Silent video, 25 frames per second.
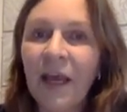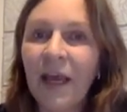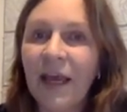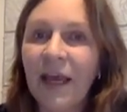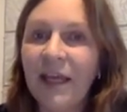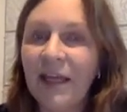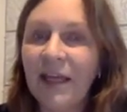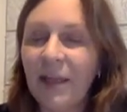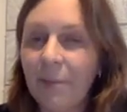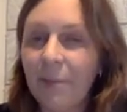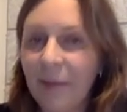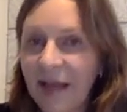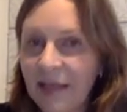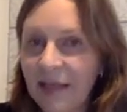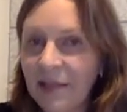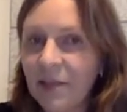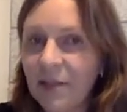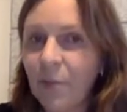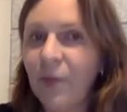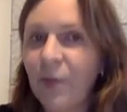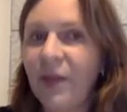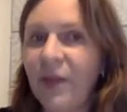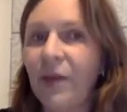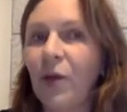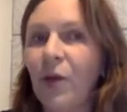It
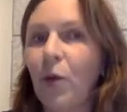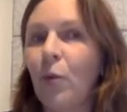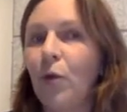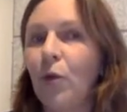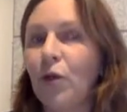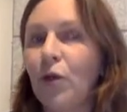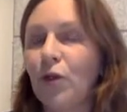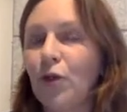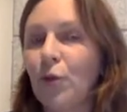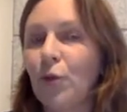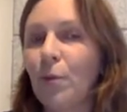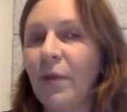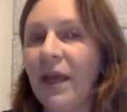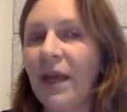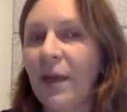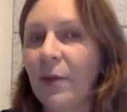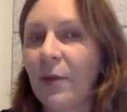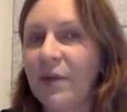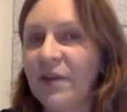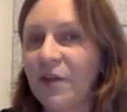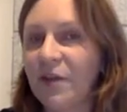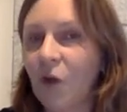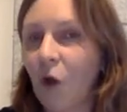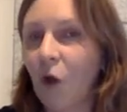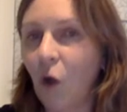depends whether you want to play
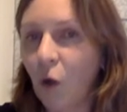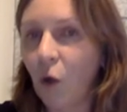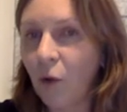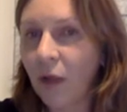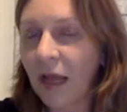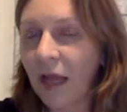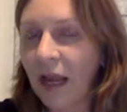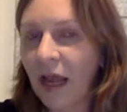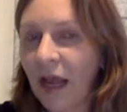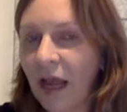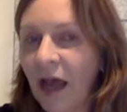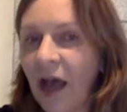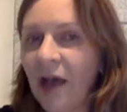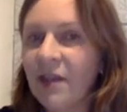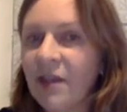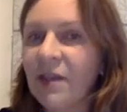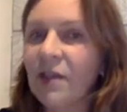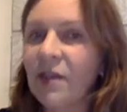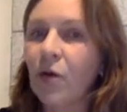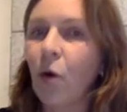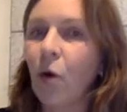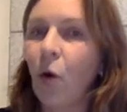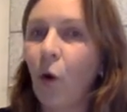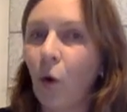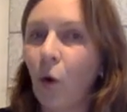with the whole
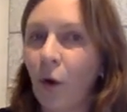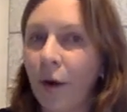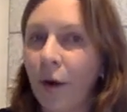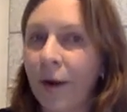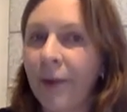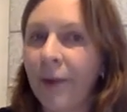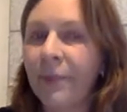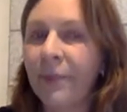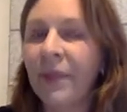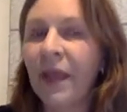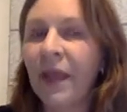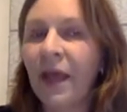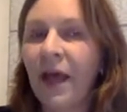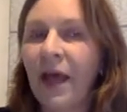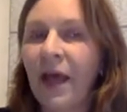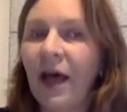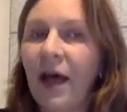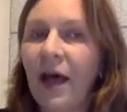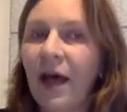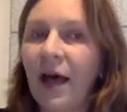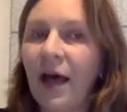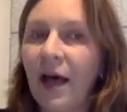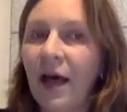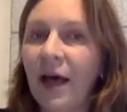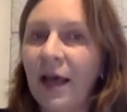class or
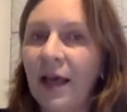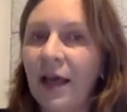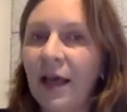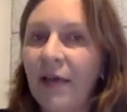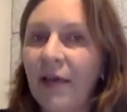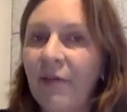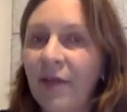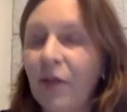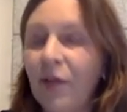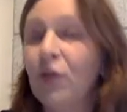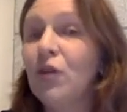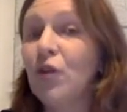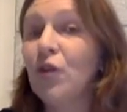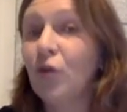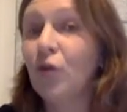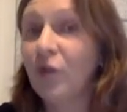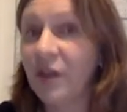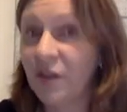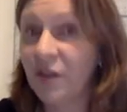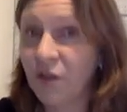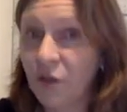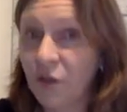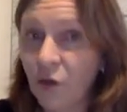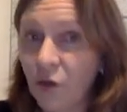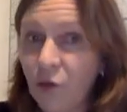uh, when the
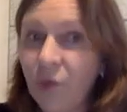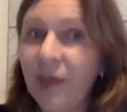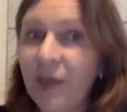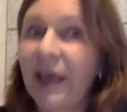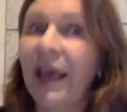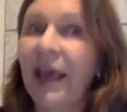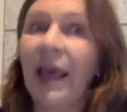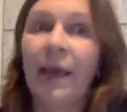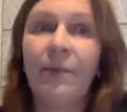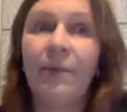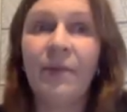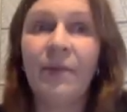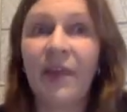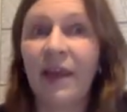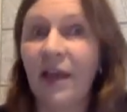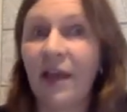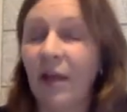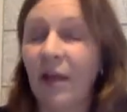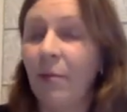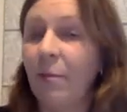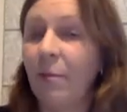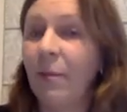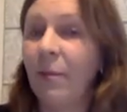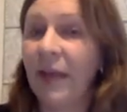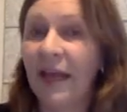students know the game, they
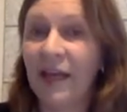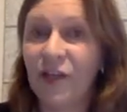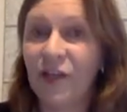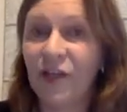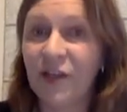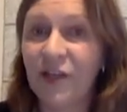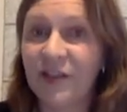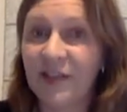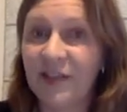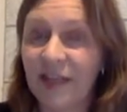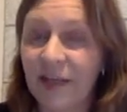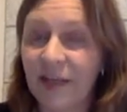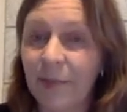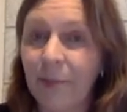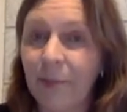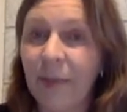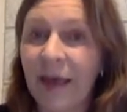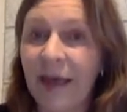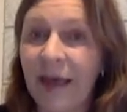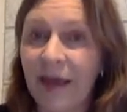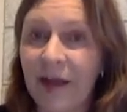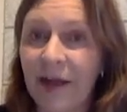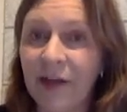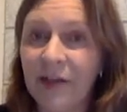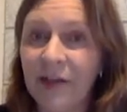can play just in
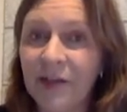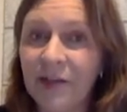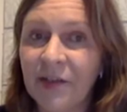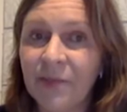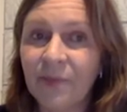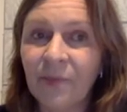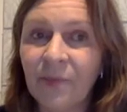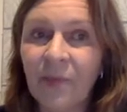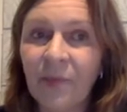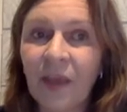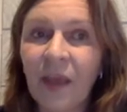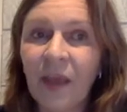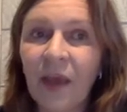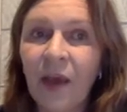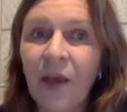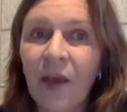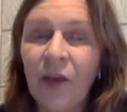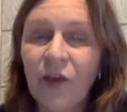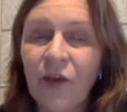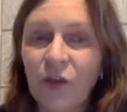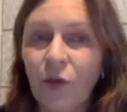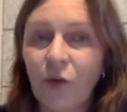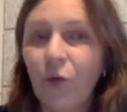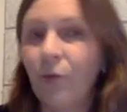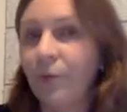pairs.
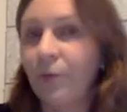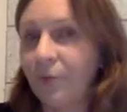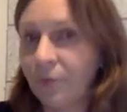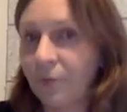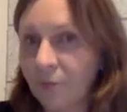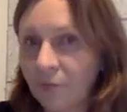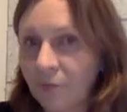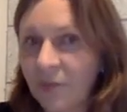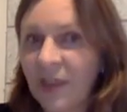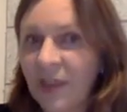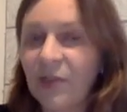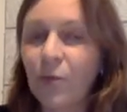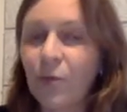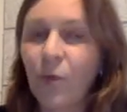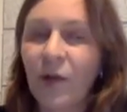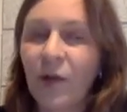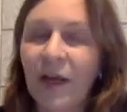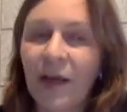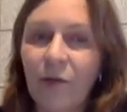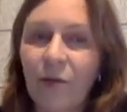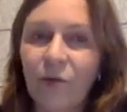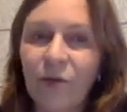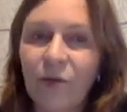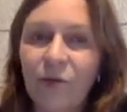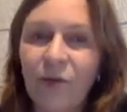So that's what
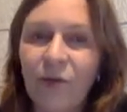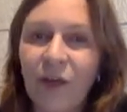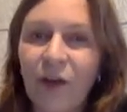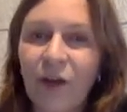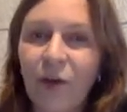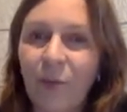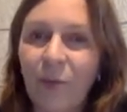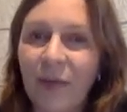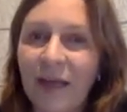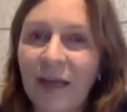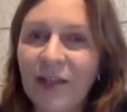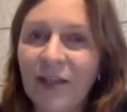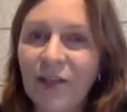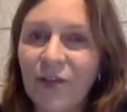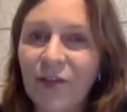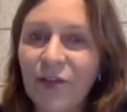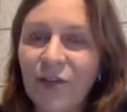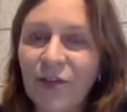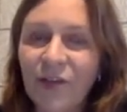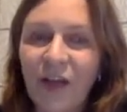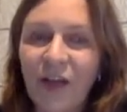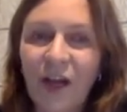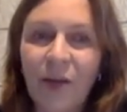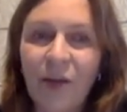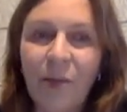I would recommend to
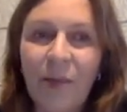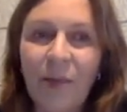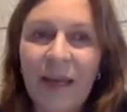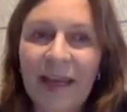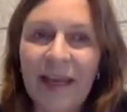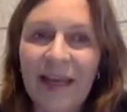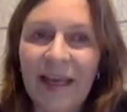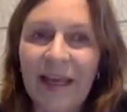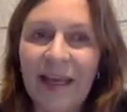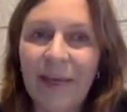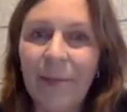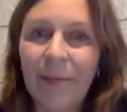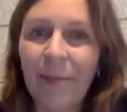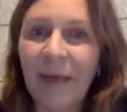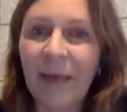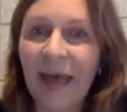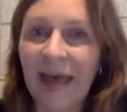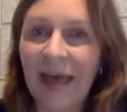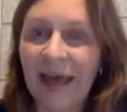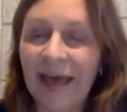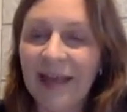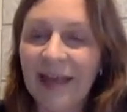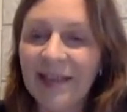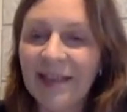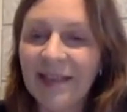start playing in
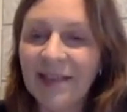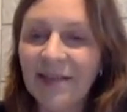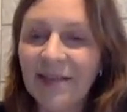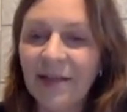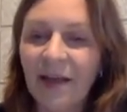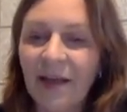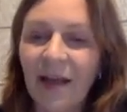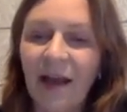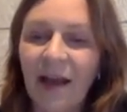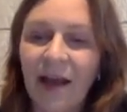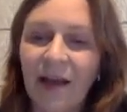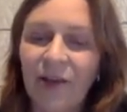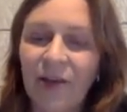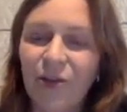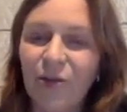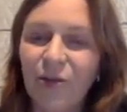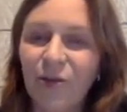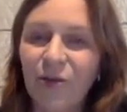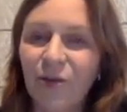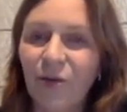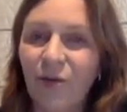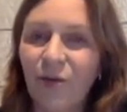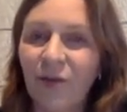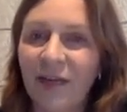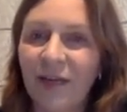pairs uh,
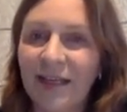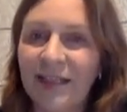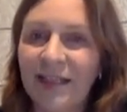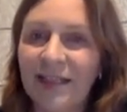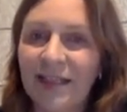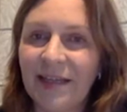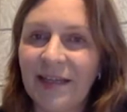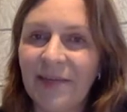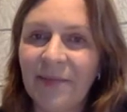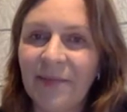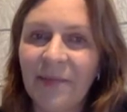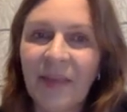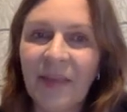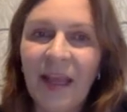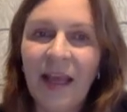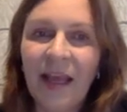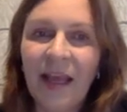sooner or later.